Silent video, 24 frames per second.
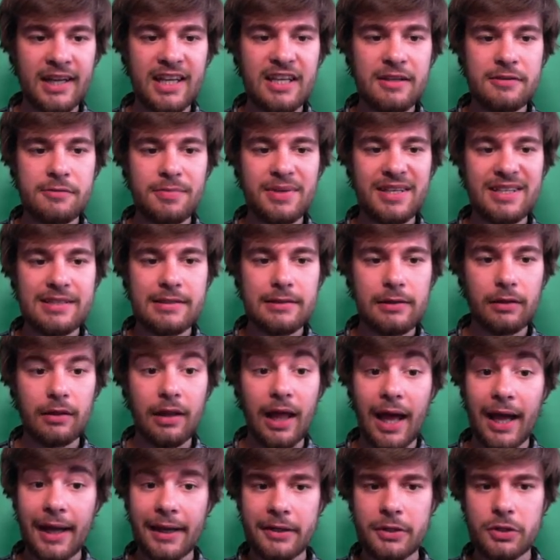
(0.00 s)
And it gives me this
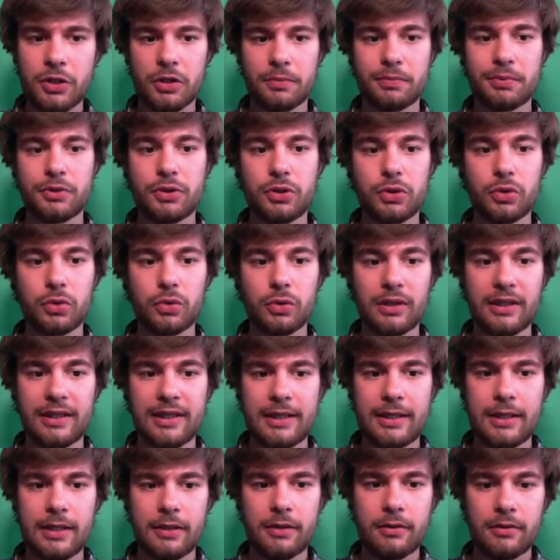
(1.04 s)
little eyedropper
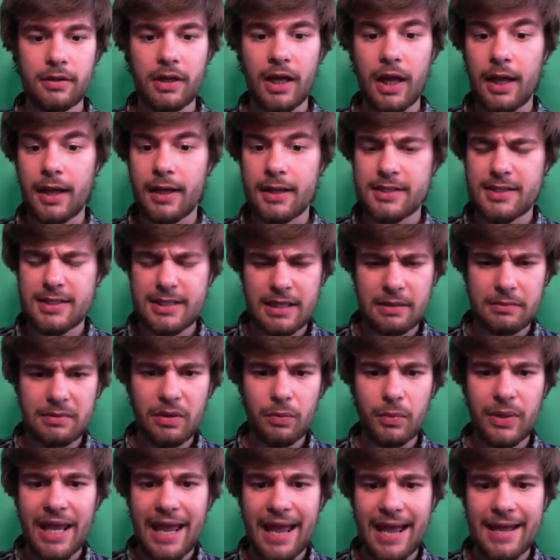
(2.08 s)
tool here, uh,
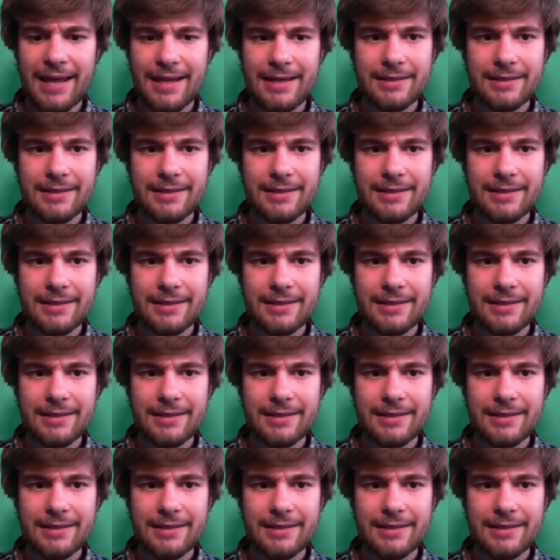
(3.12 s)
same that we